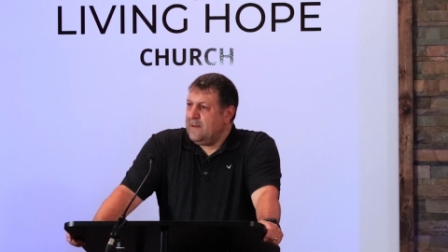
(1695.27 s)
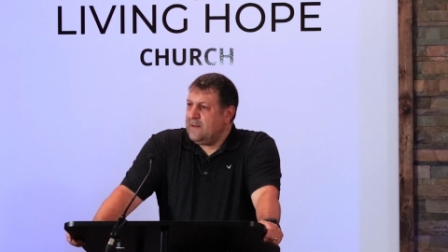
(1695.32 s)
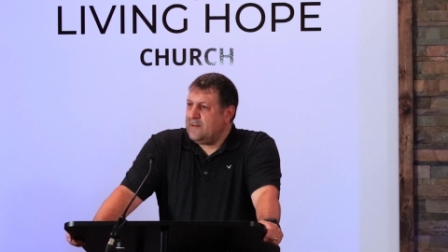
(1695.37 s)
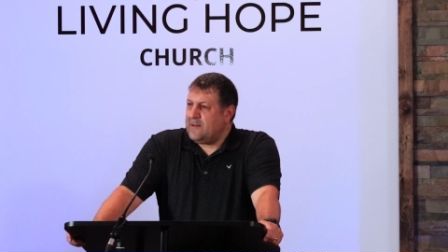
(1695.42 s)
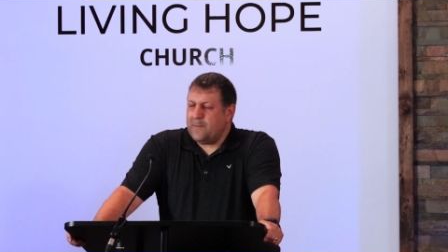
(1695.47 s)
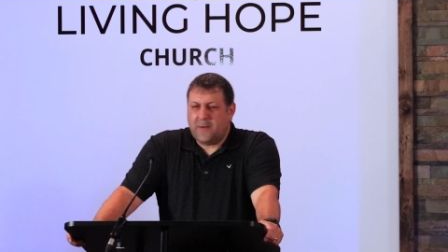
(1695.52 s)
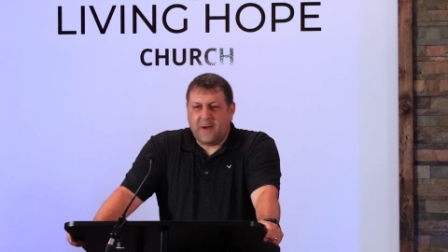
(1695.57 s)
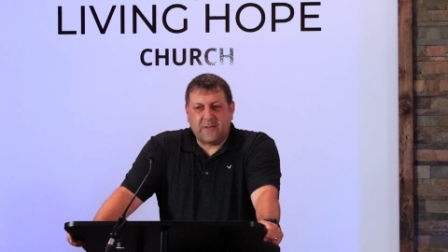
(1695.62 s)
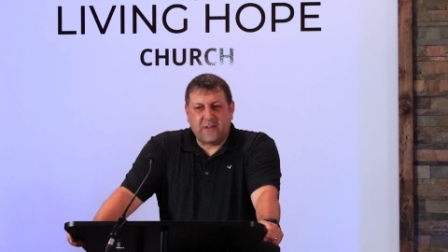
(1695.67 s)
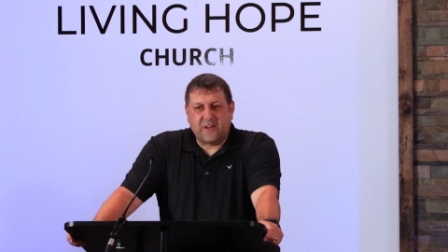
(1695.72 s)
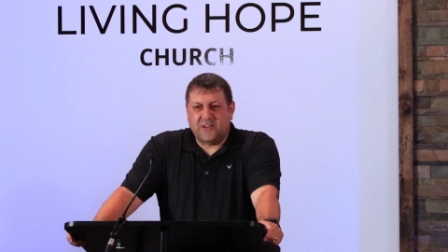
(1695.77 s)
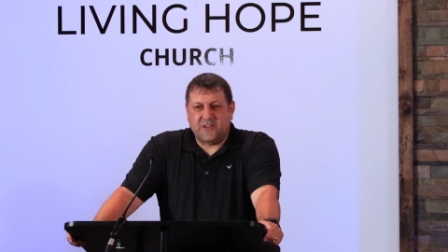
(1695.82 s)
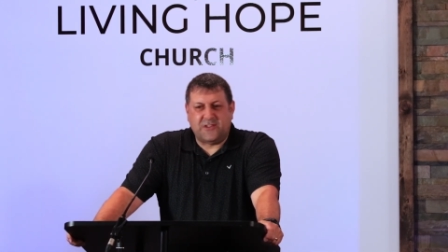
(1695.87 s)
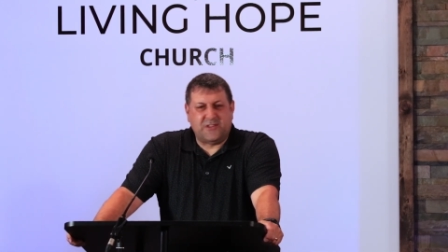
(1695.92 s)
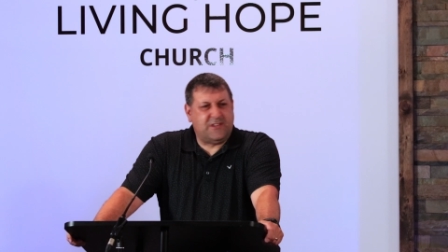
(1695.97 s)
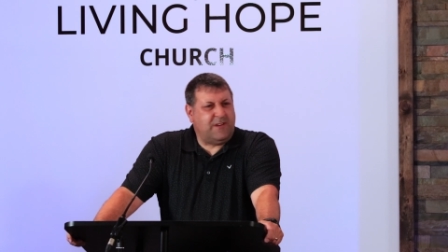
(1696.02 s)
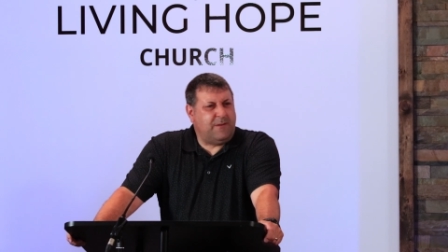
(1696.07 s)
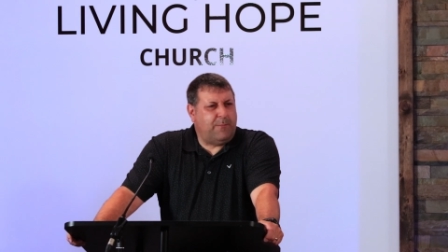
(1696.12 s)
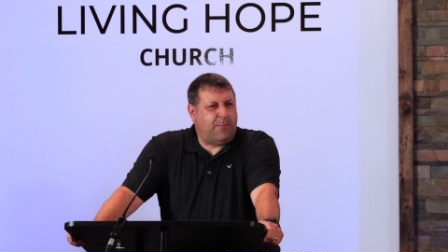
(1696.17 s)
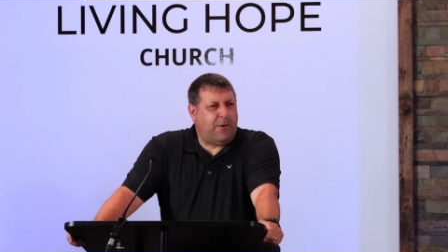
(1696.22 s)
Sometimes I
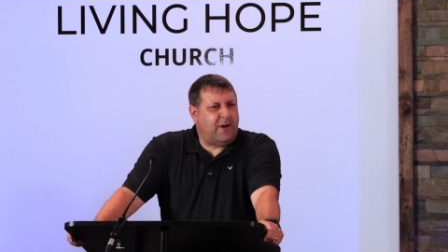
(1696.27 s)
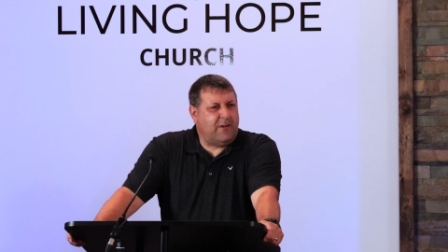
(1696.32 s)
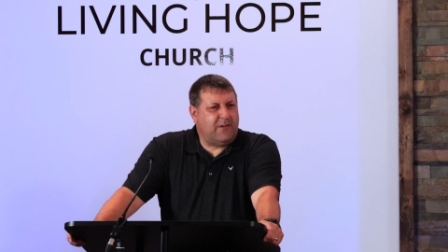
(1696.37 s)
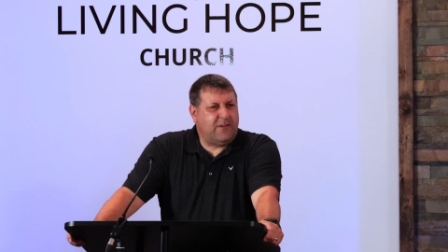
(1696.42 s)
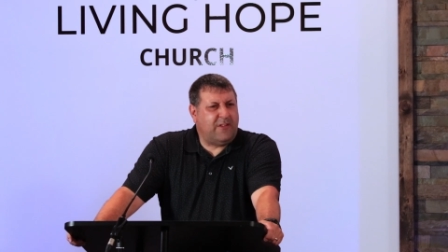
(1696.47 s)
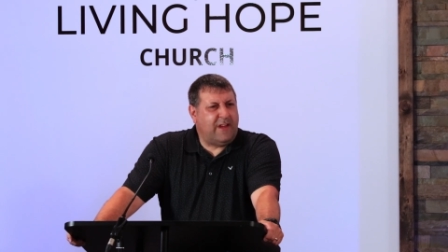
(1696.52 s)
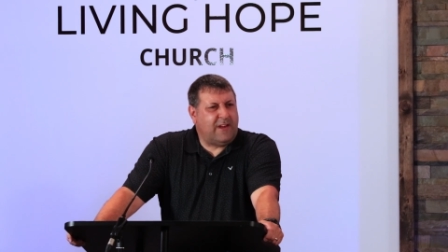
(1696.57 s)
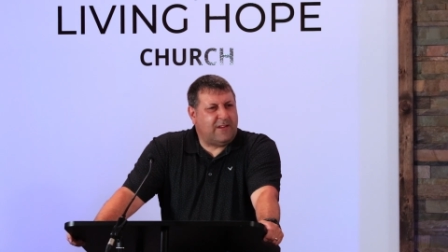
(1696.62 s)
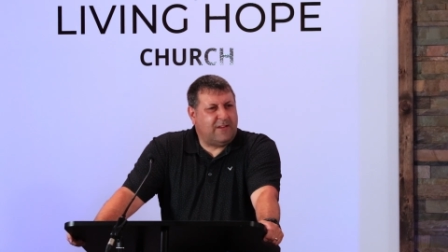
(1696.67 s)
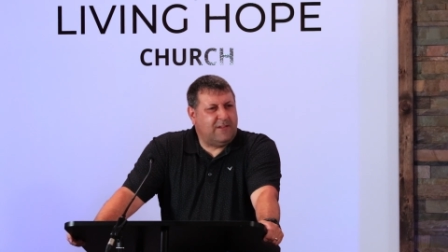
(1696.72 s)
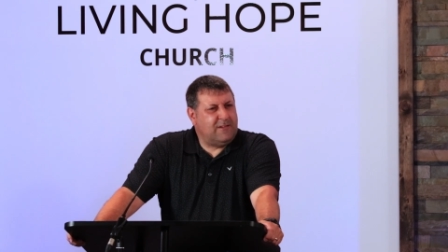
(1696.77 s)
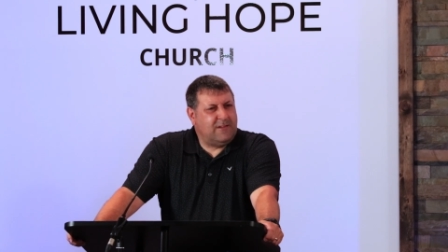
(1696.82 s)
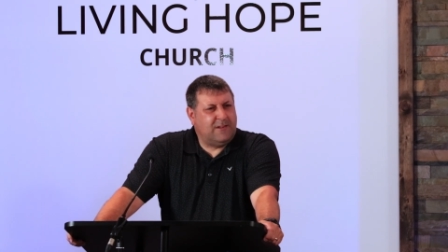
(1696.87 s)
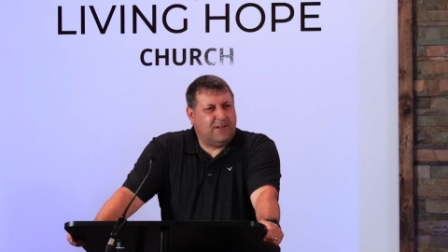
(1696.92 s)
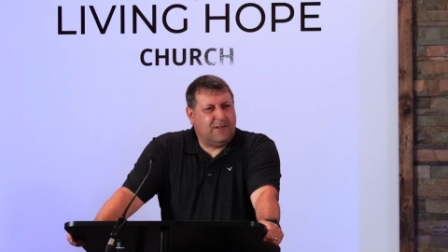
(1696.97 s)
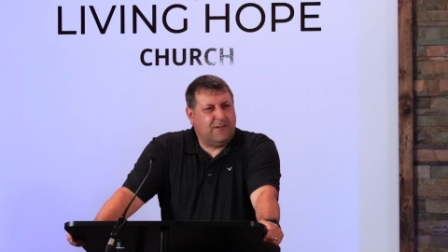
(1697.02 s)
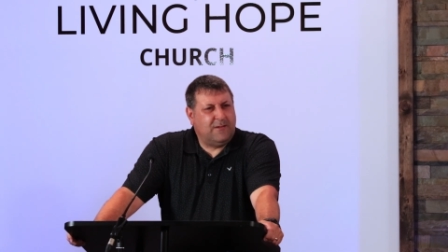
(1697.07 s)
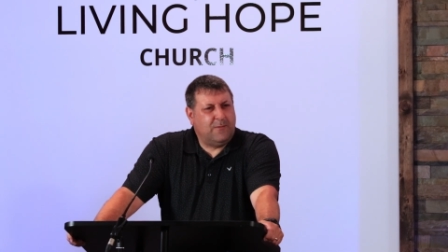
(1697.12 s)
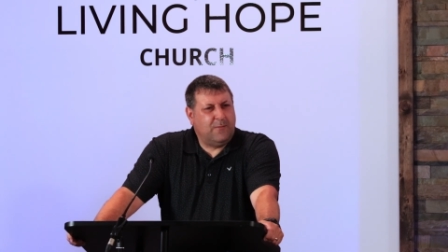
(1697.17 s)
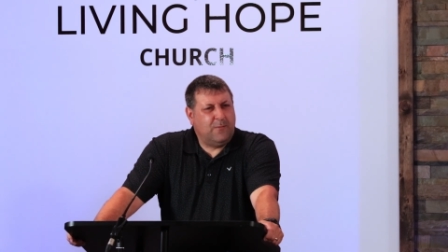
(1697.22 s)
just sit and ponder that.
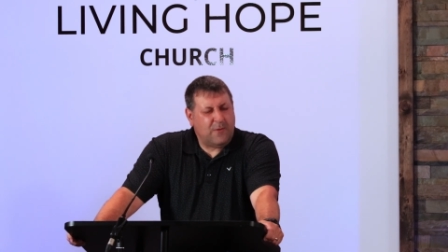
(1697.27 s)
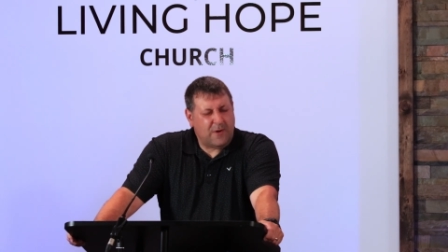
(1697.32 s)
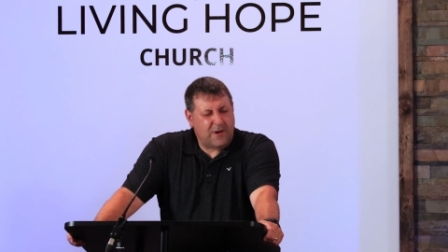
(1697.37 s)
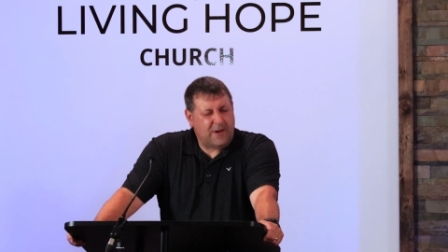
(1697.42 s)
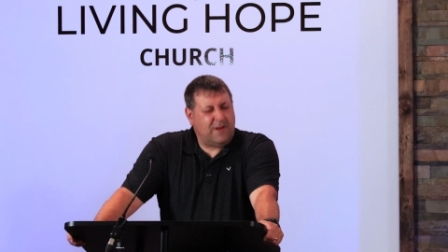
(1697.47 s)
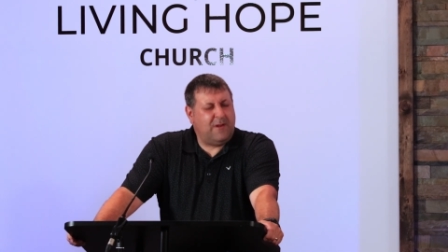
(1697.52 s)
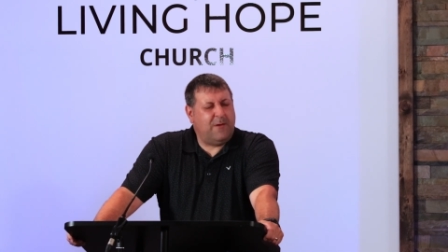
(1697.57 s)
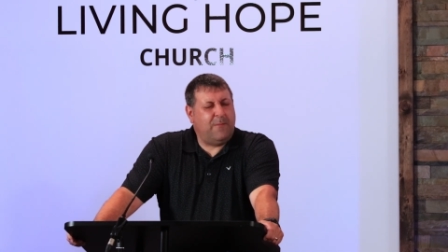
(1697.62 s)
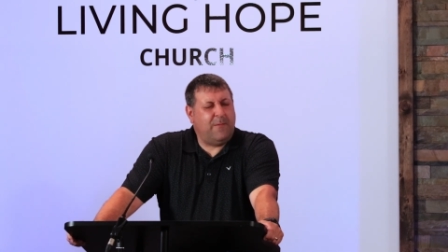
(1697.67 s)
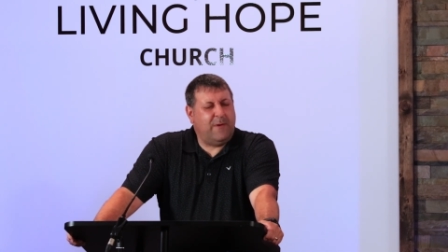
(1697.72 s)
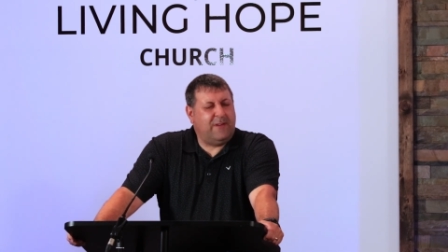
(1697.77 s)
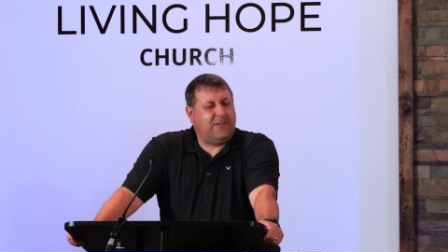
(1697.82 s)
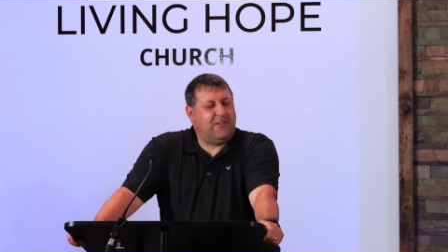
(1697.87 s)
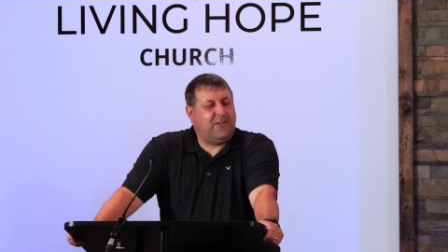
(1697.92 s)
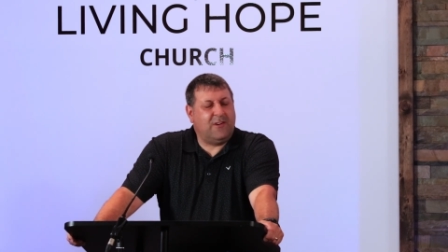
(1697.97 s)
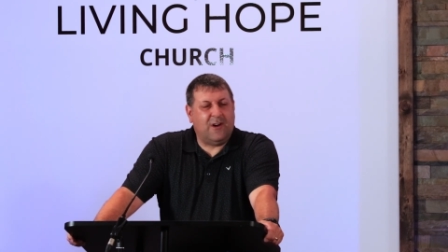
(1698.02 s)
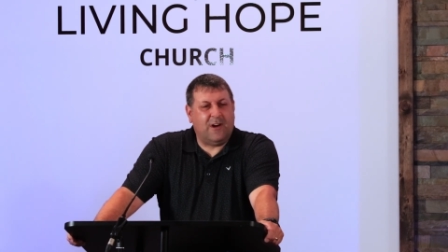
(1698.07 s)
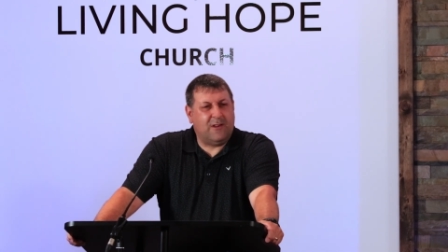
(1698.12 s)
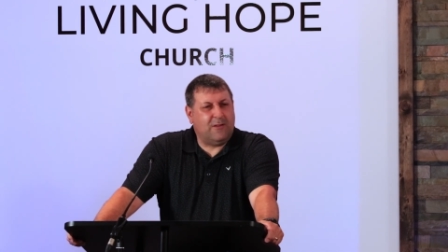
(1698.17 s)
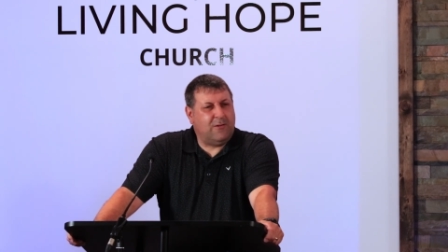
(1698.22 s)
What an
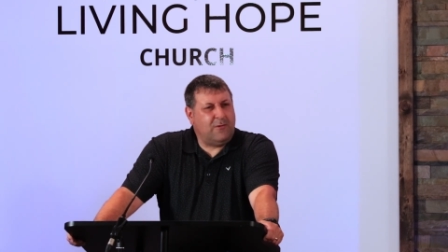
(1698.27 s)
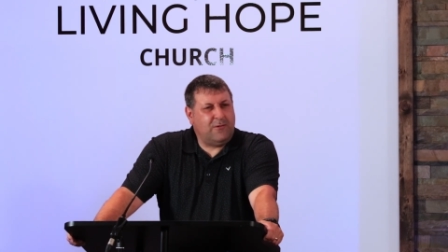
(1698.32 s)
amazing God.